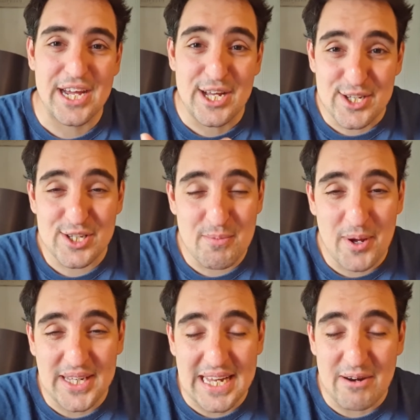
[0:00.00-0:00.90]
some
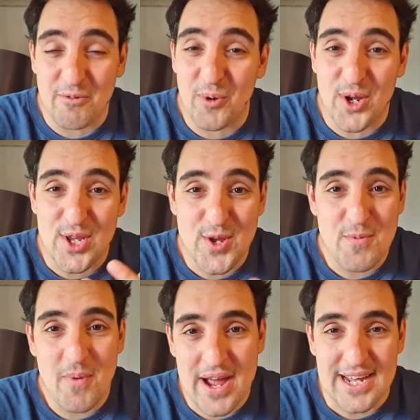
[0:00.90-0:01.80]
idea of what you
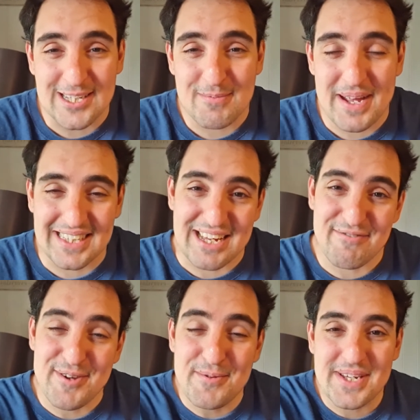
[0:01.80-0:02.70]
might expect if
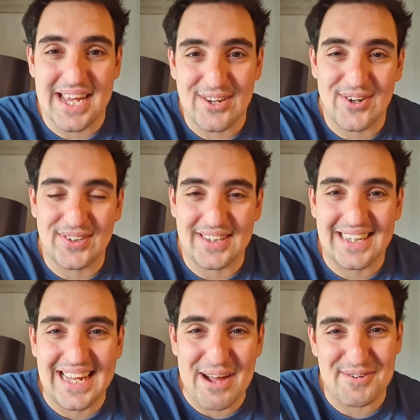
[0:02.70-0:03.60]
you take on the
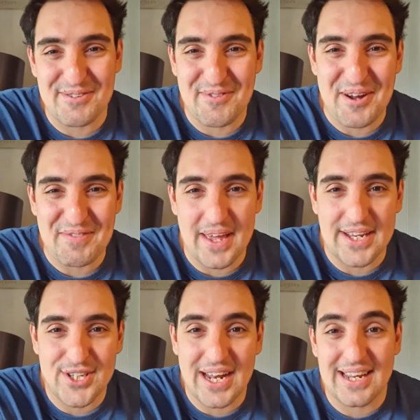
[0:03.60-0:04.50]
Couch to 5K
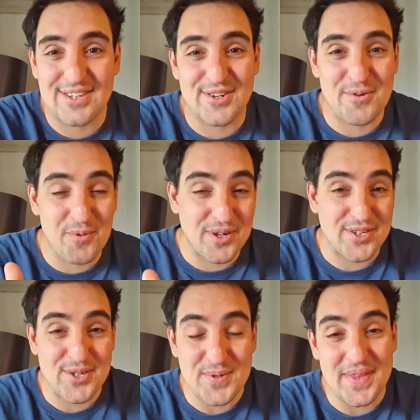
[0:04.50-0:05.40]
challenge and you want to
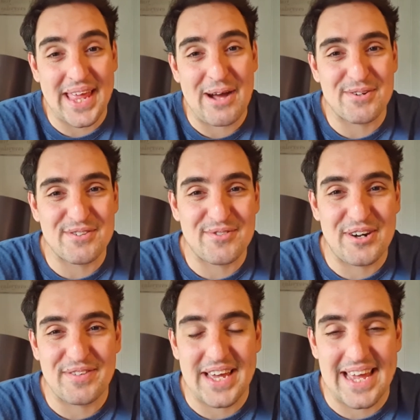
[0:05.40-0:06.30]
do the Couch to
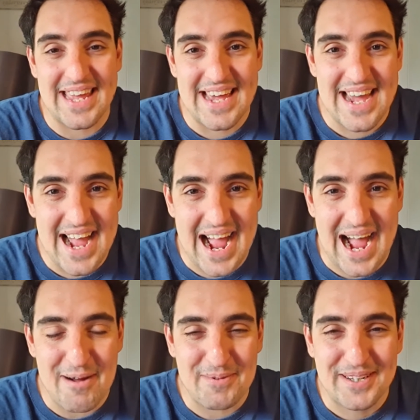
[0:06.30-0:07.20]
5K
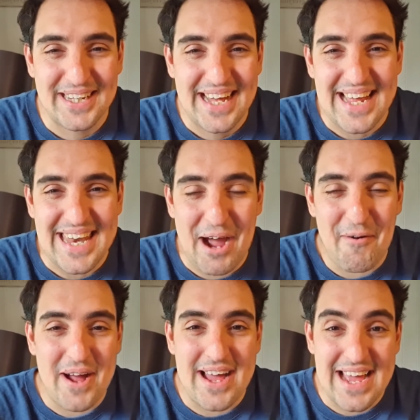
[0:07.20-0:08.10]
app. Now,
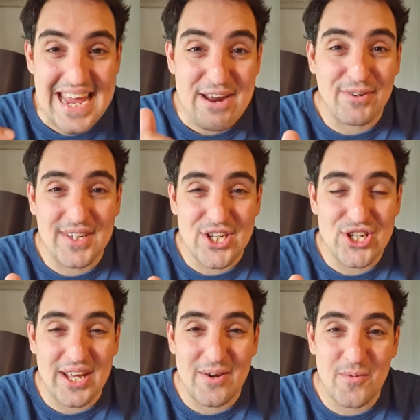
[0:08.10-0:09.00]
here on this
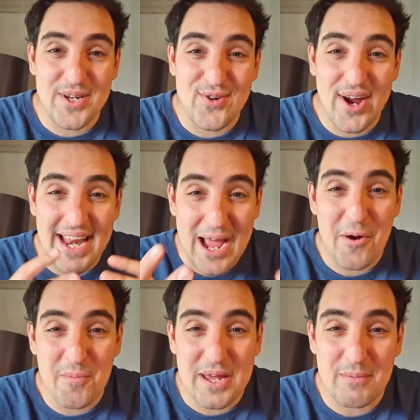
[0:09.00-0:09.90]
channel, we try and
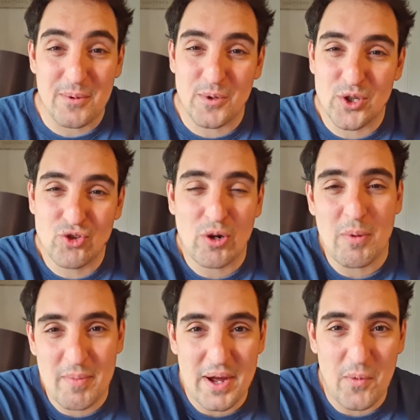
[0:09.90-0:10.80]
help people drop a
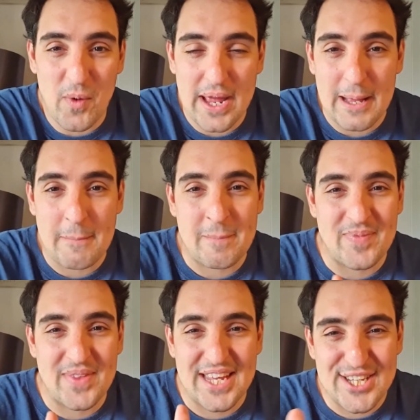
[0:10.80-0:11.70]
bit of weight,
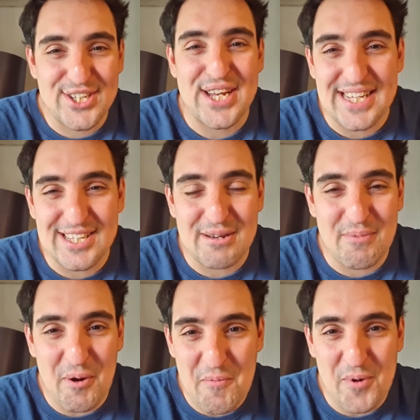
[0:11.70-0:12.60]
shed some
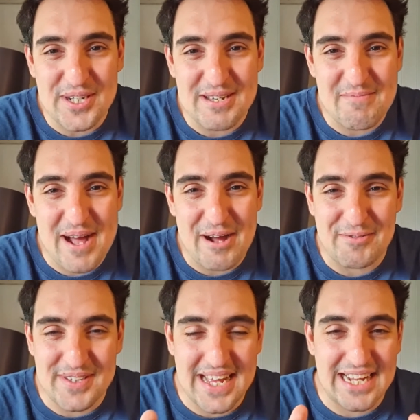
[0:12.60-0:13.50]
unwanted
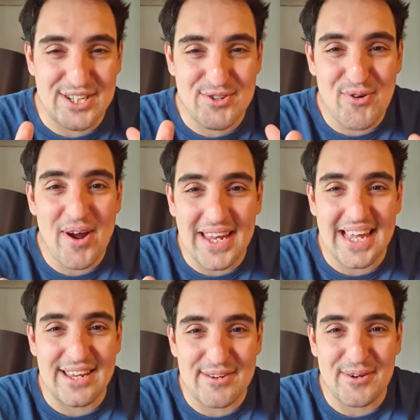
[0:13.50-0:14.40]
pounds, and try and
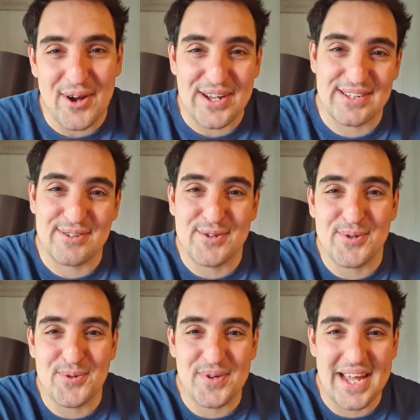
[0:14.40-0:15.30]
get you guys to
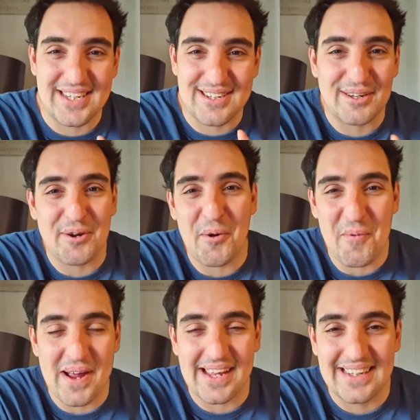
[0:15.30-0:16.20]
your next goal
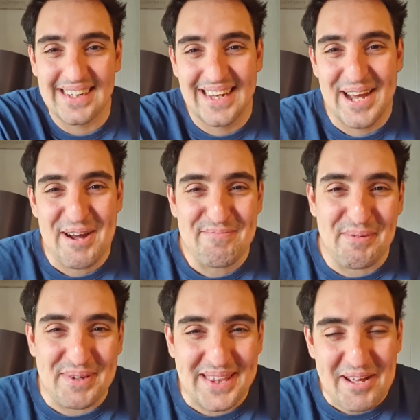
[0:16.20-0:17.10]
weight. But
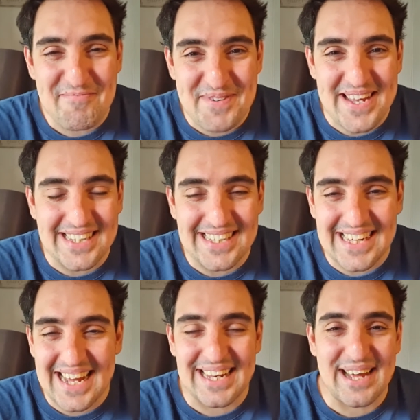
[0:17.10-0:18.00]
with that being
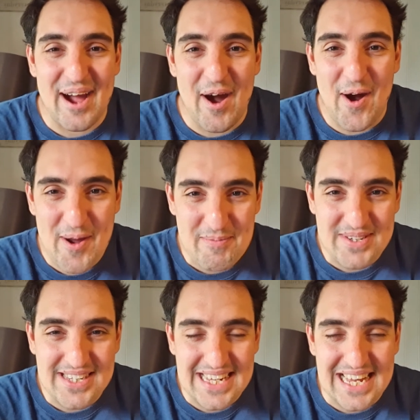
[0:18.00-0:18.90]
said, I'm
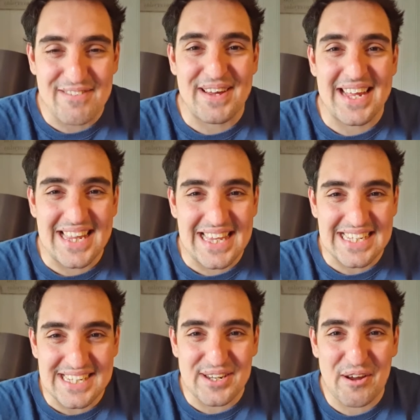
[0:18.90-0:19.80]
Steve, this
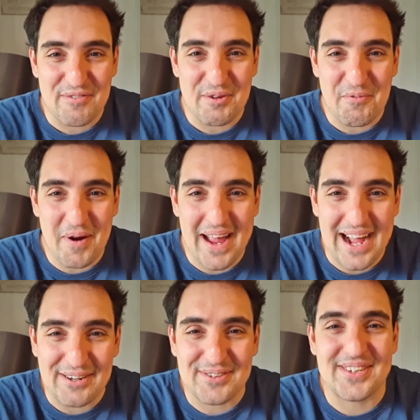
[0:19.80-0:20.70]
is Life at the
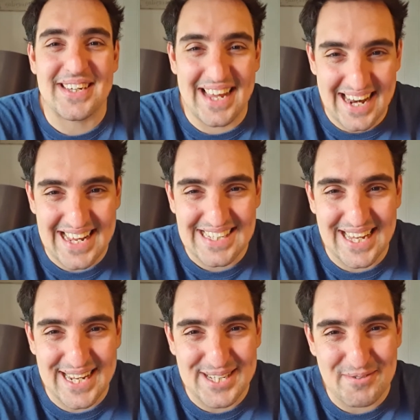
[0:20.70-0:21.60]
Whitehouse. Let's get
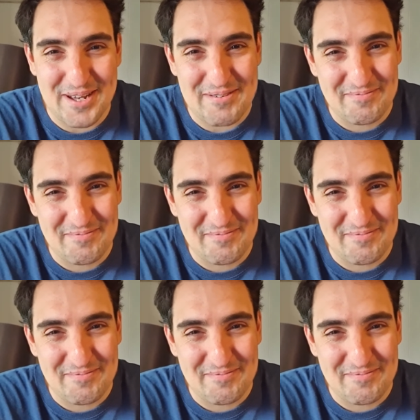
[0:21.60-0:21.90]
into it.